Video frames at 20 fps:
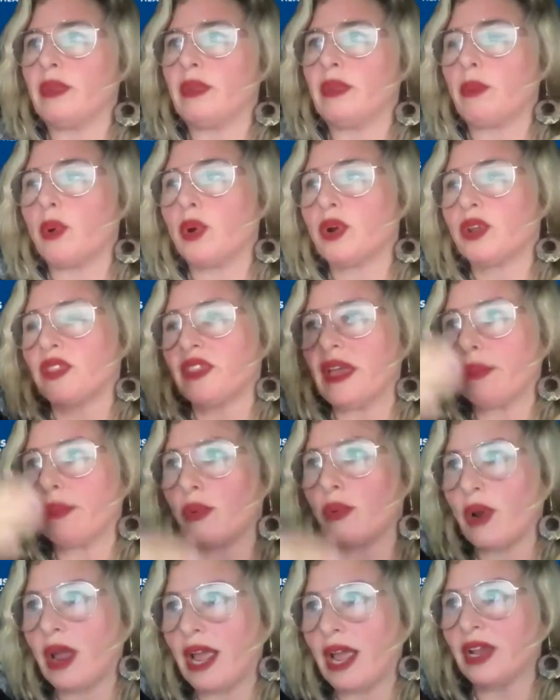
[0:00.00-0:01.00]
reported
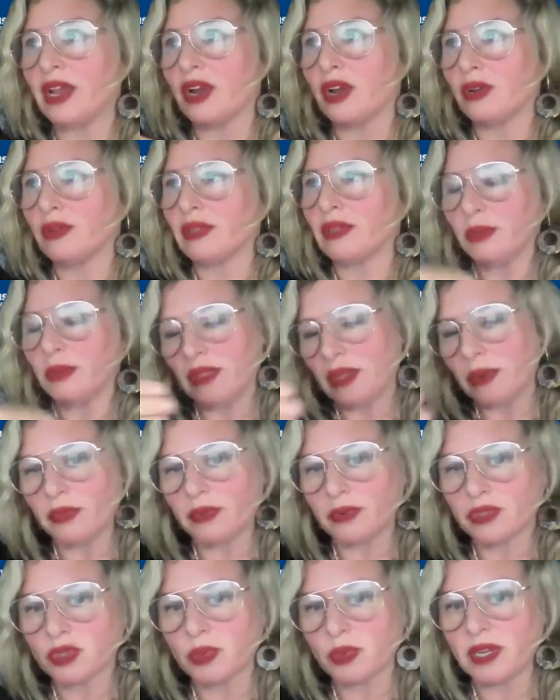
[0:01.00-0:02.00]
that prior, like when they were
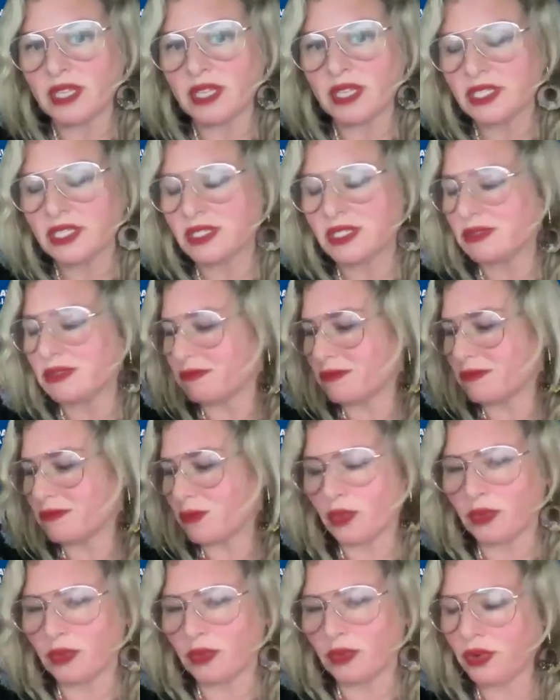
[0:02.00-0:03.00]
in their 20s
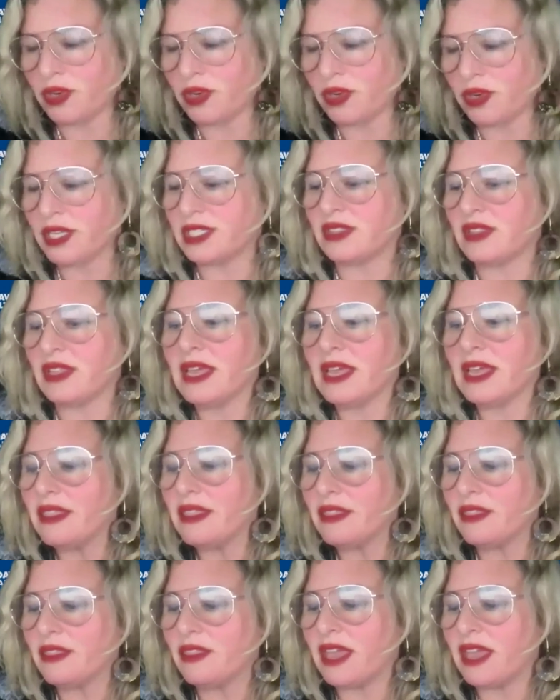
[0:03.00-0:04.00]
or their 30s,
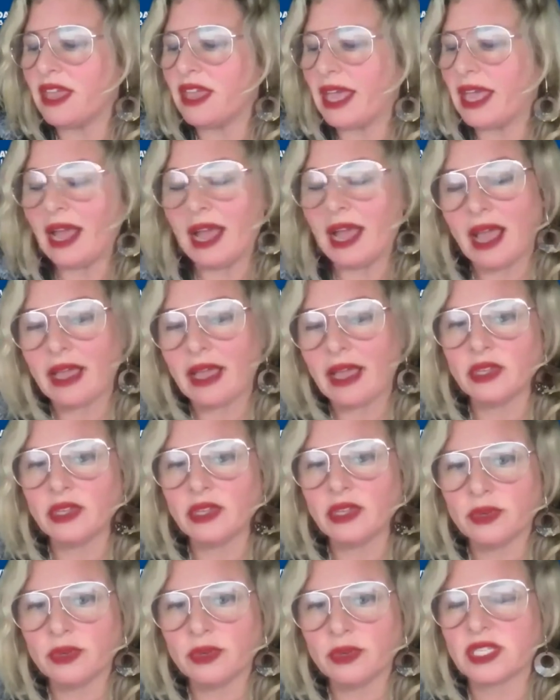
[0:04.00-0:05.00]
they had a high
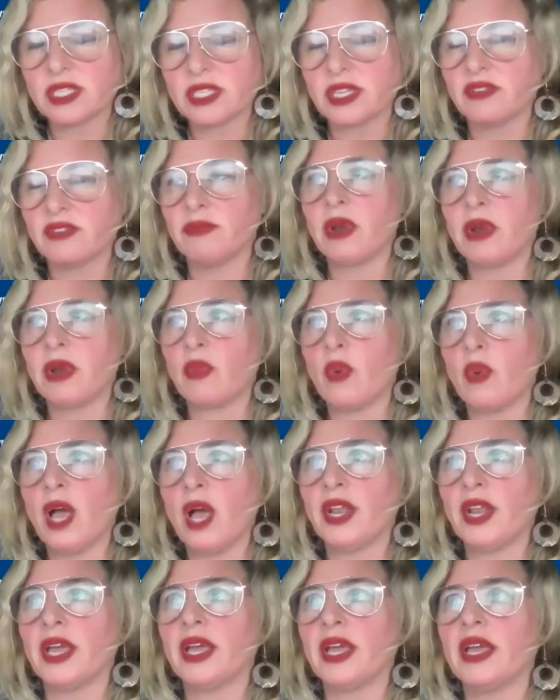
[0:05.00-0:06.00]
use of
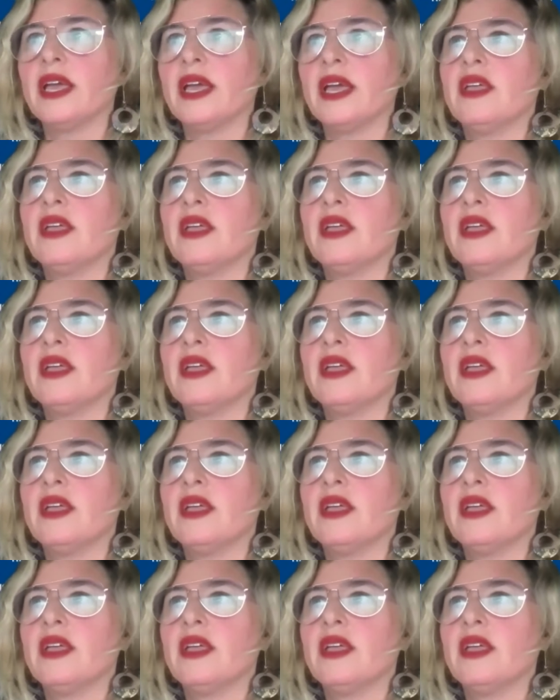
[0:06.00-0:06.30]
marijuana.